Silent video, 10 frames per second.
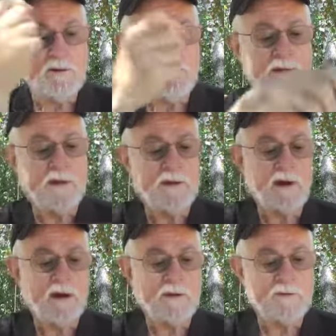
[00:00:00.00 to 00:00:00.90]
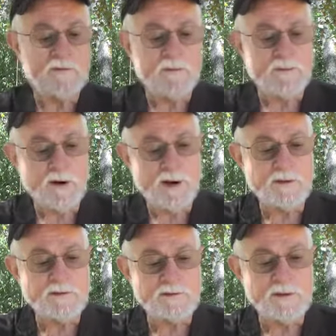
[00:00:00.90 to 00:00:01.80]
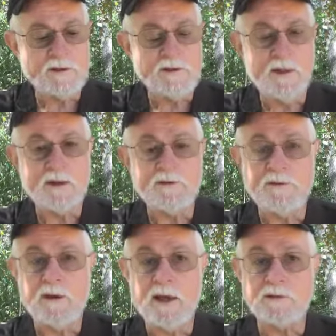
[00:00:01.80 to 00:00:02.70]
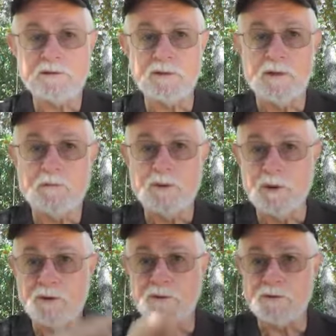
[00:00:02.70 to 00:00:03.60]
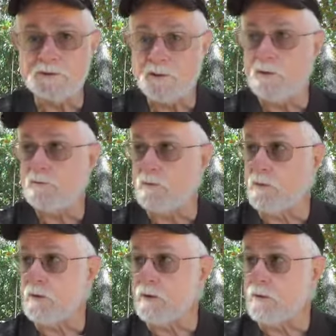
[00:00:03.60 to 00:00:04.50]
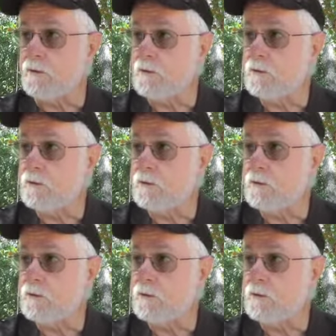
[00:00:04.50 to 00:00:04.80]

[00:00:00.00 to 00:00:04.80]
then I try to see that you actually put the sulfur there,